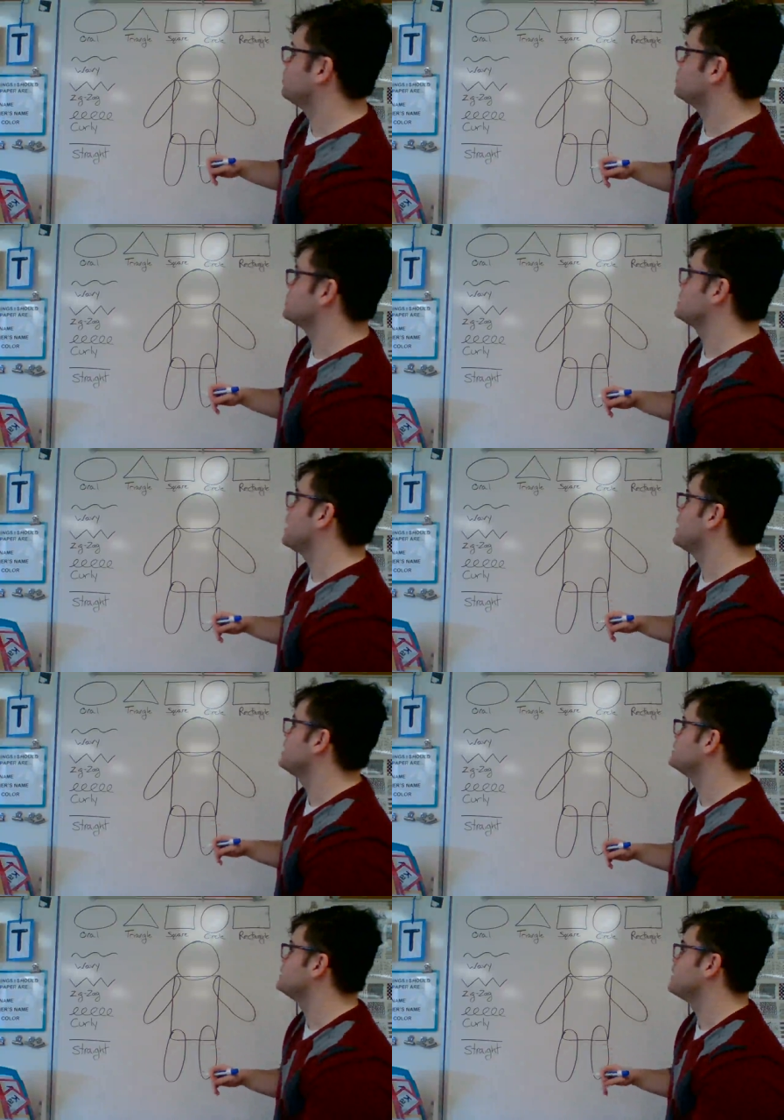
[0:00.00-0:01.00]
So
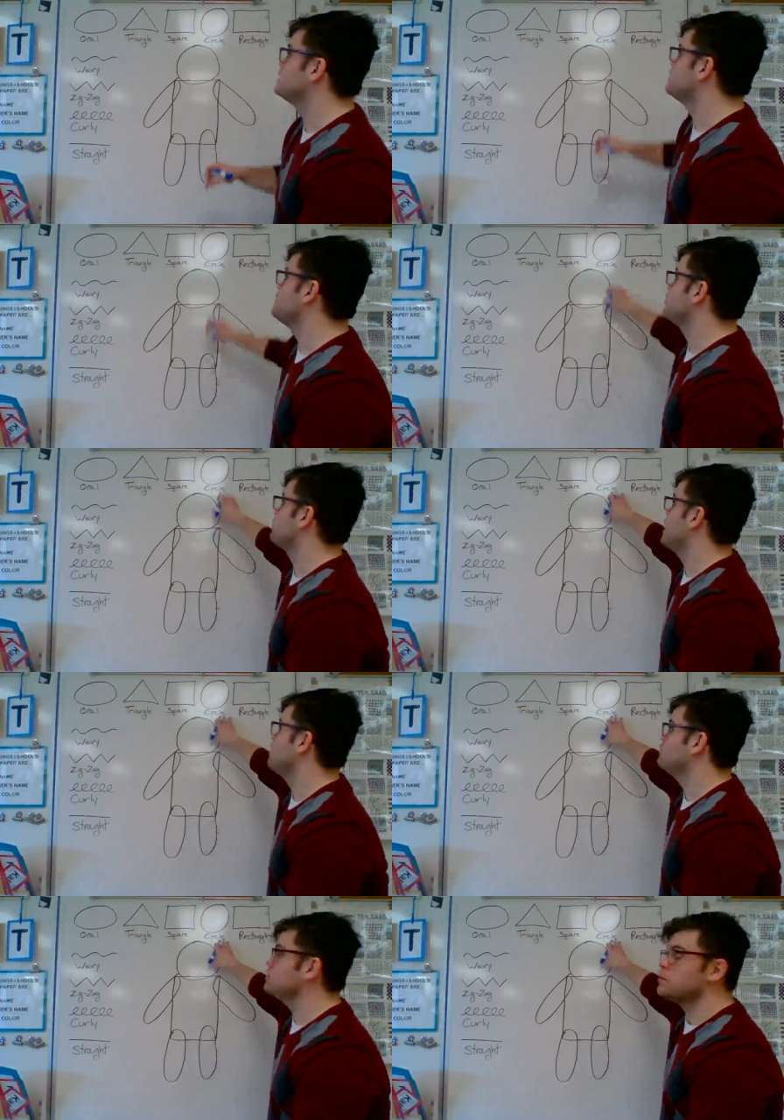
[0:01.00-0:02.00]
gingerbread person
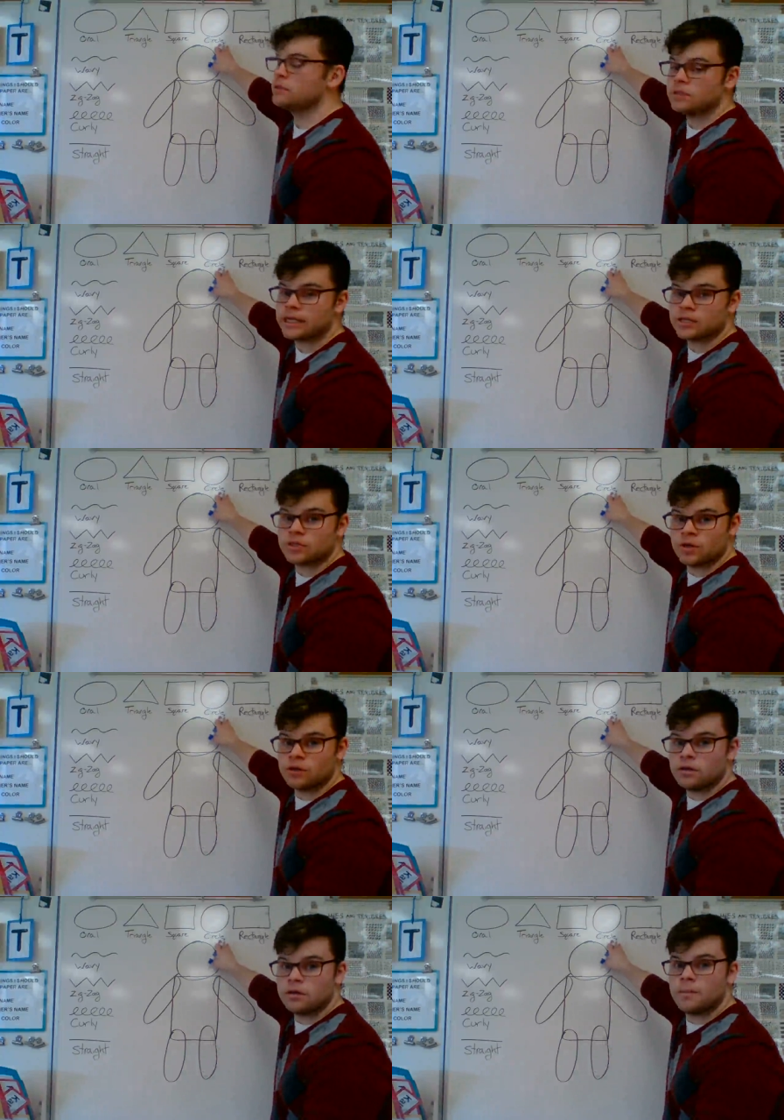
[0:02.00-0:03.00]
eyes tend to be
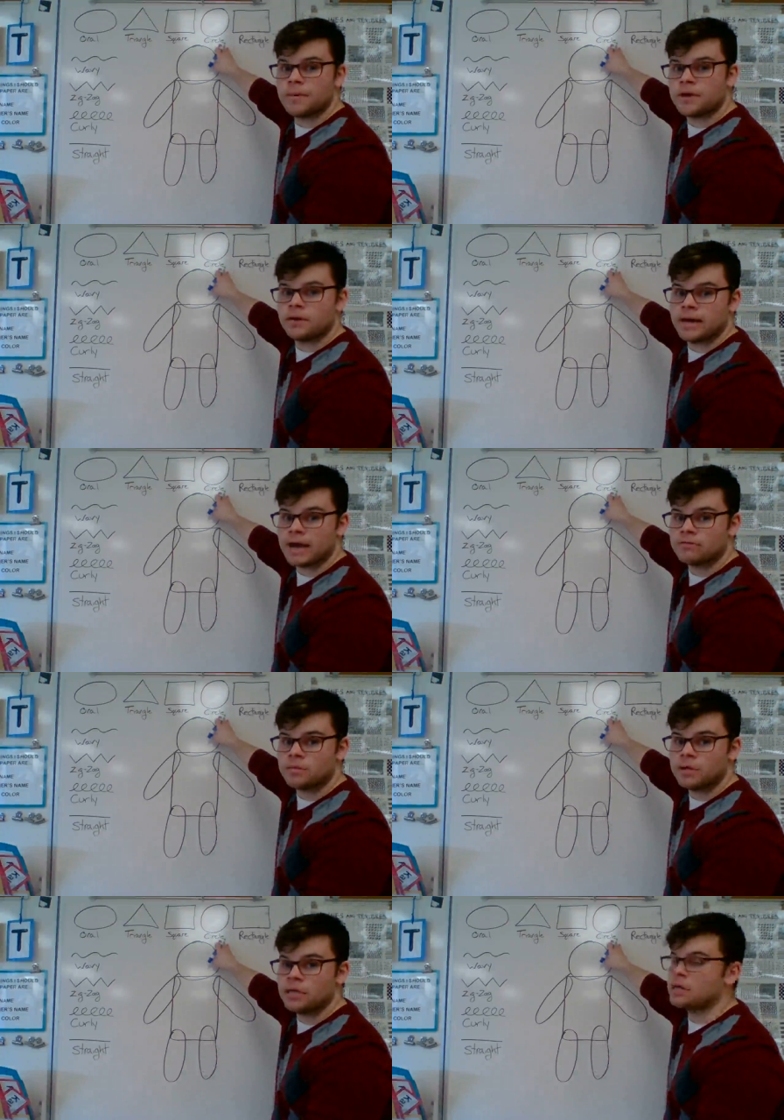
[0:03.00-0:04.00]
round, like a
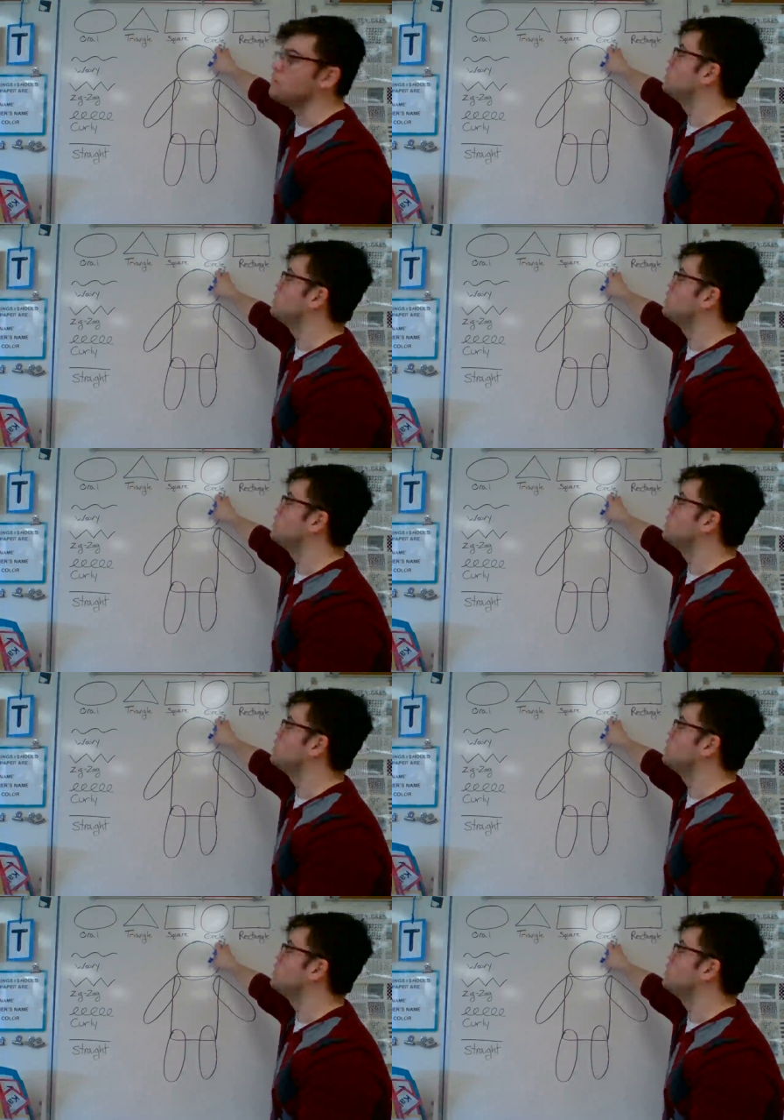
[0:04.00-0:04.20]
circle, but